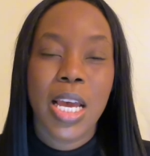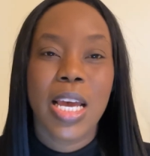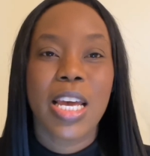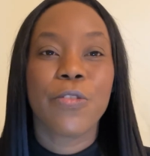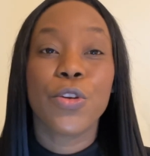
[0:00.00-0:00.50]

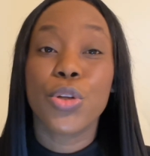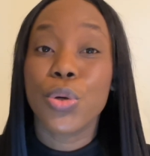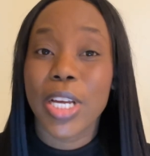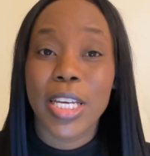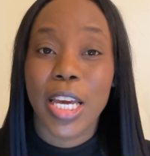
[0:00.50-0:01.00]
If you don't
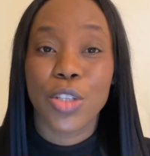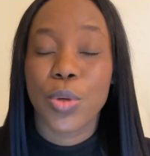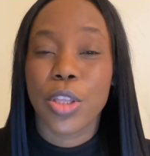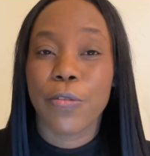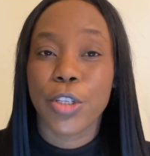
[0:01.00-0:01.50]
engage with
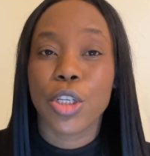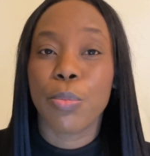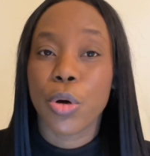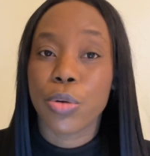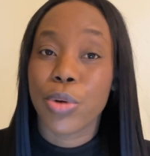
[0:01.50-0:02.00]
your vision
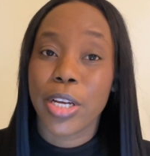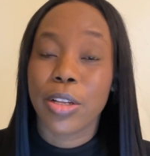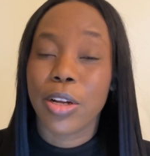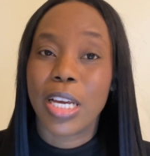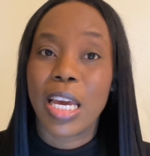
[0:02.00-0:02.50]
board
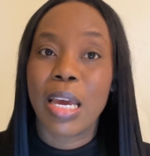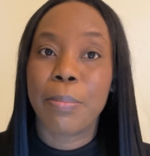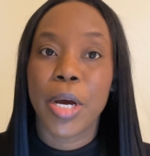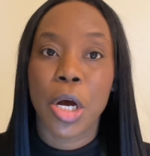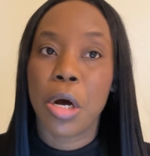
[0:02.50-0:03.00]
regularly, it
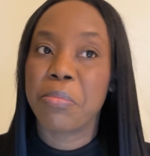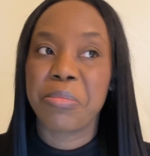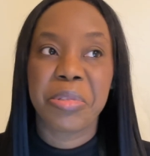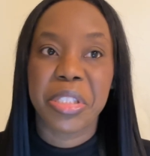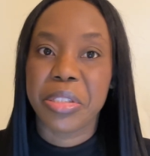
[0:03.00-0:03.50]

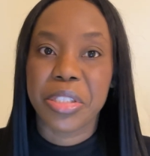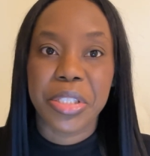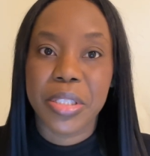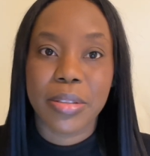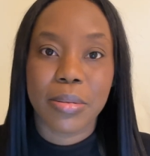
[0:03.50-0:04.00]
becomes
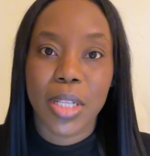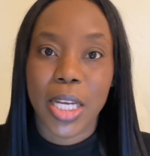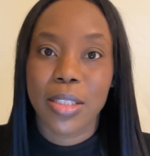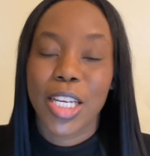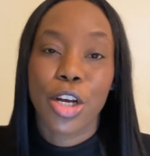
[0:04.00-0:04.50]
just
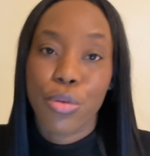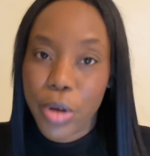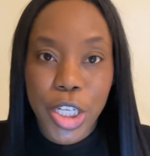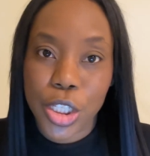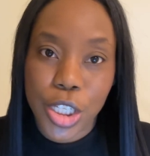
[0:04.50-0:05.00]
like
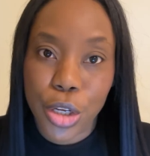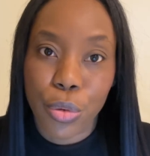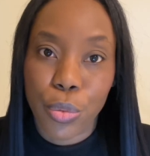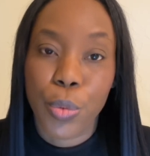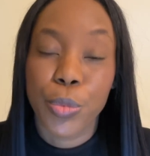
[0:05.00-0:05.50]
decoration in your
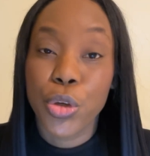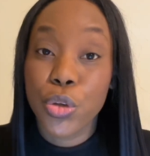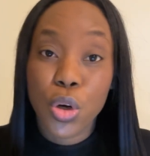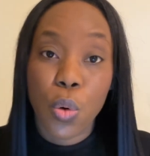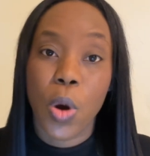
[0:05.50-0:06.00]
room. You
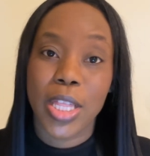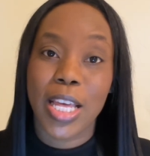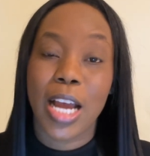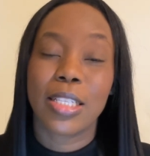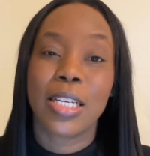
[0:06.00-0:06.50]
don't want
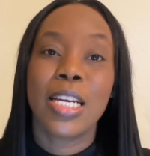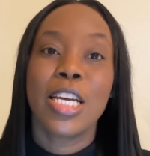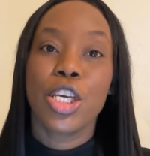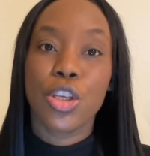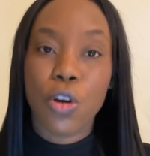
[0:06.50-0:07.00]
that.
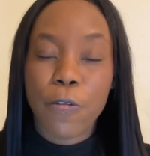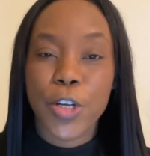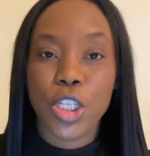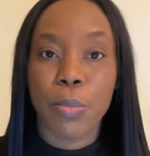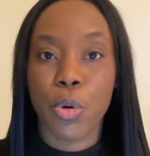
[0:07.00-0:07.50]
Your
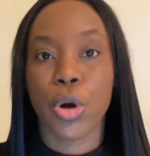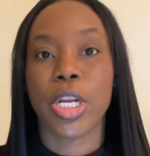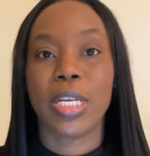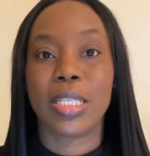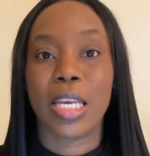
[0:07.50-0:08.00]
vision board
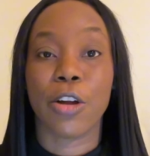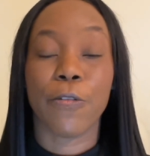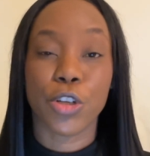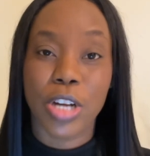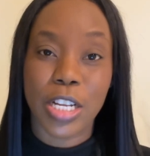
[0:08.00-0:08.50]
is here for
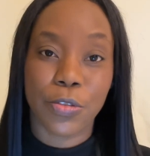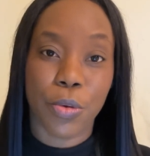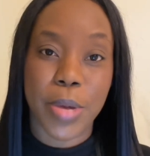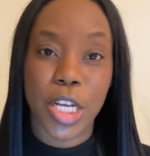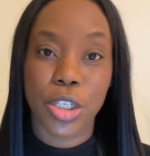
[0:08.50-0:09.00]

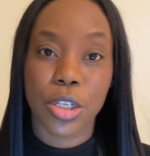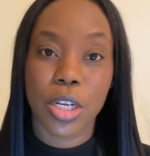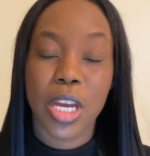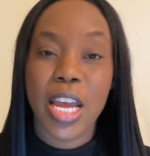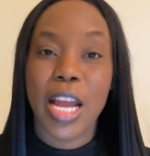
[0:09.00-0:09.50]
transformation.
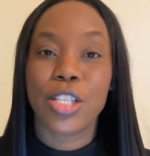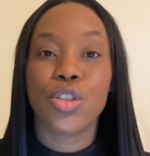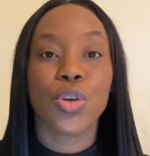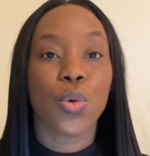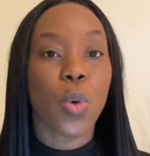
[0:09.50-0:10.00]
And so
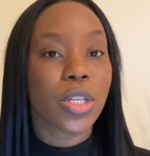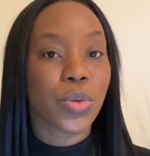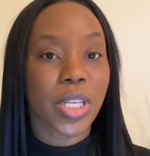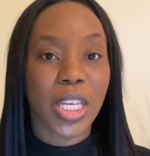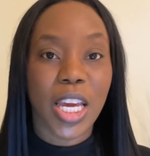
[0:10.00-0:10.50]
you want to
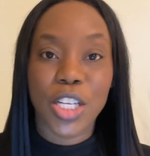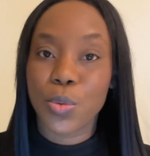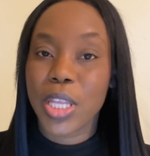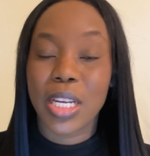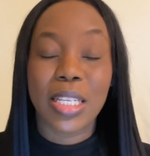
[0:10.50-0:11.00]
engage
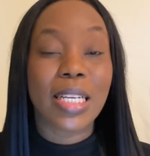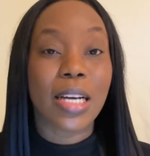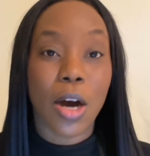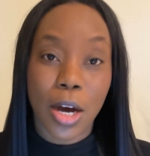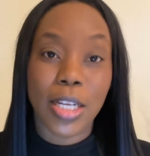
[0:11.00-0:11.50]
with it
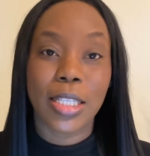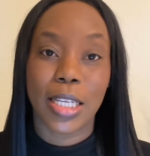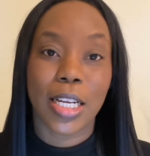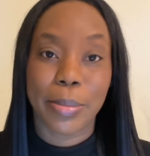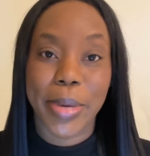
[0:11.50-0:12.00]
on a
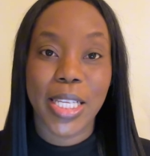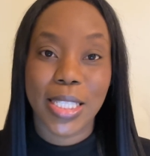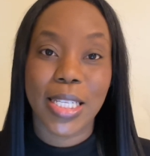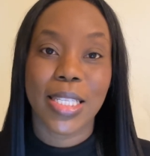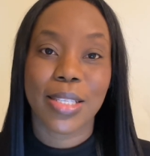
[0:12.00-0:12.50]
daily
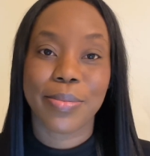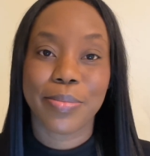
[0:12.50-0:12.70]
basis.